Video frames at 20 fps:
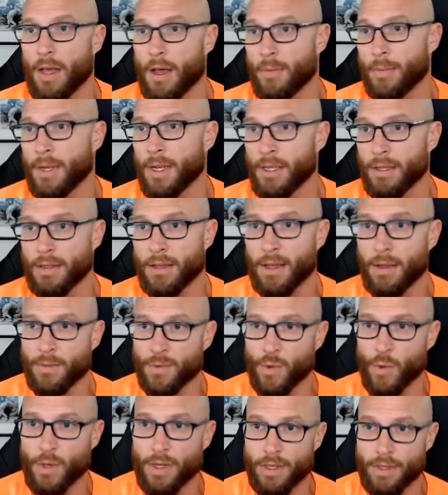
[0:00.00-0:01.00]
many times
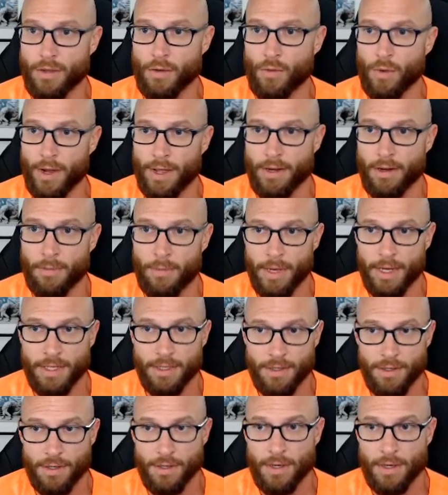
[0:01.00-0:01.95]
we'll hit the randomizer.